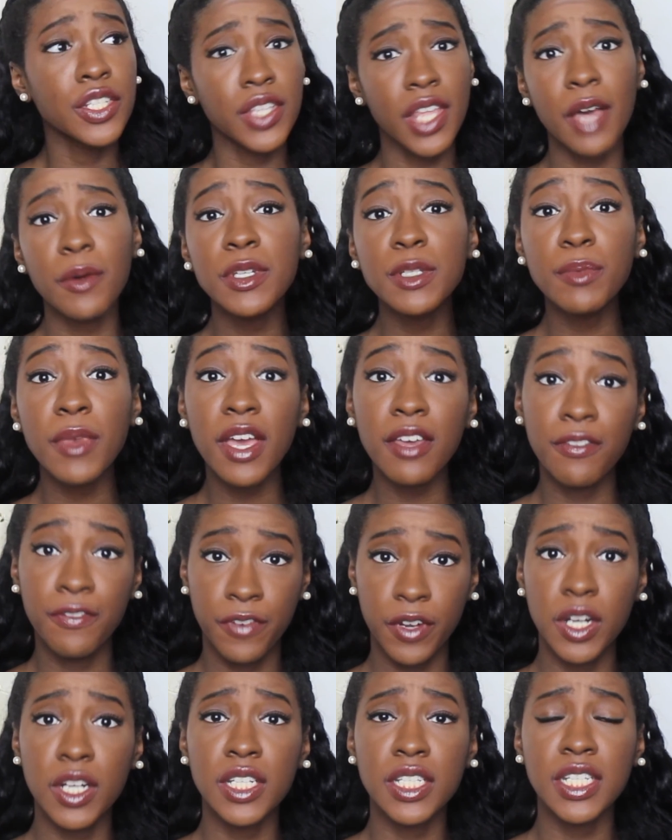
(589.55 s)
So that was my
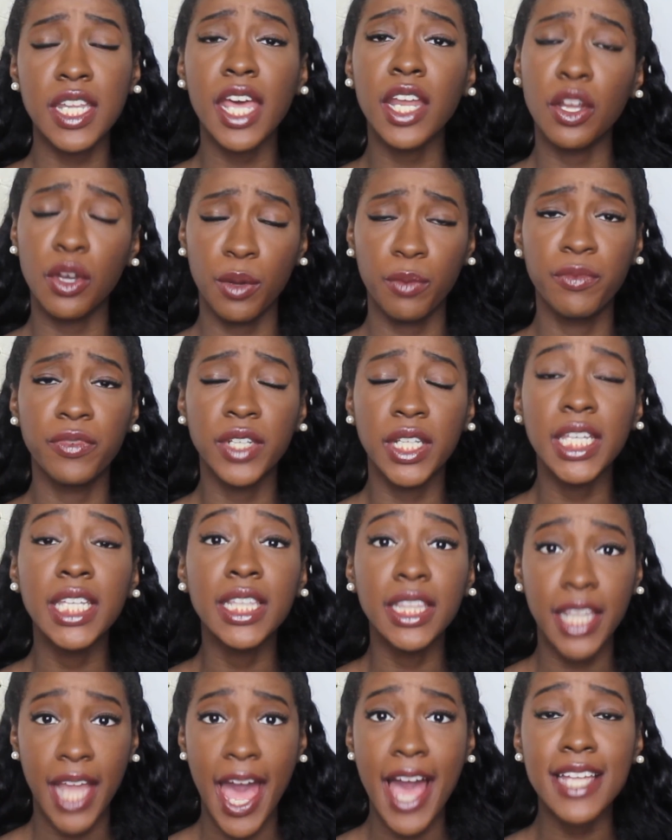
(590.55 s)
first and hopefully
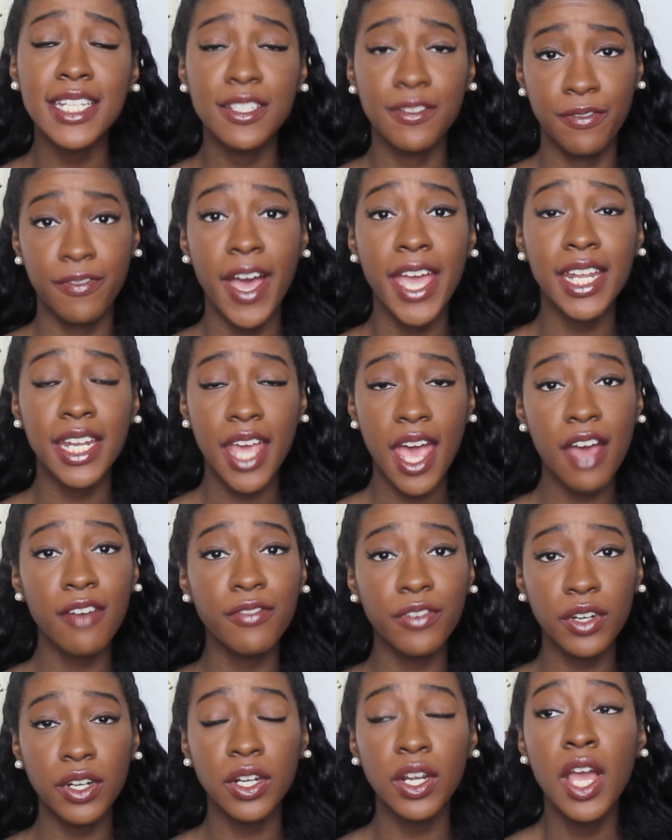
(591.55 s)
last fight
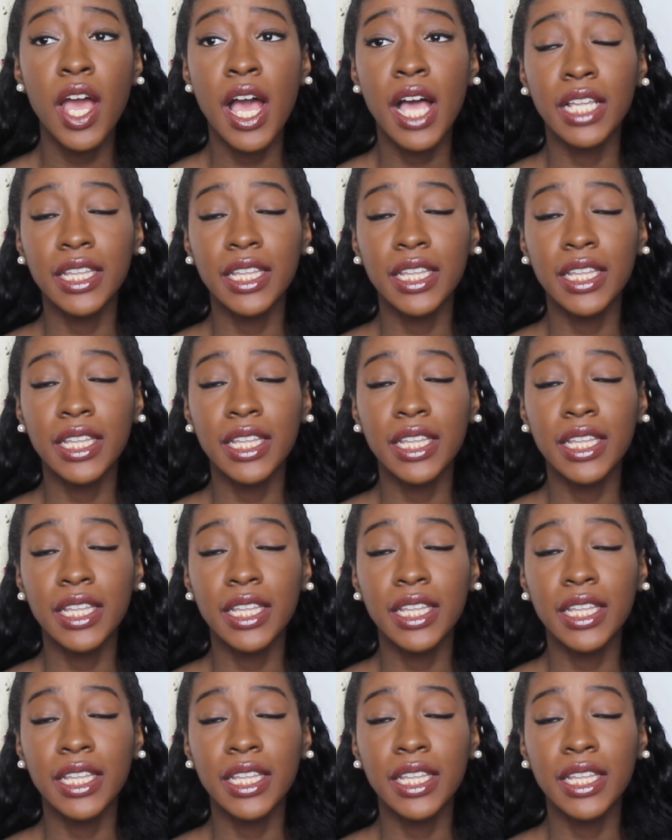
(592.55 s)
ever.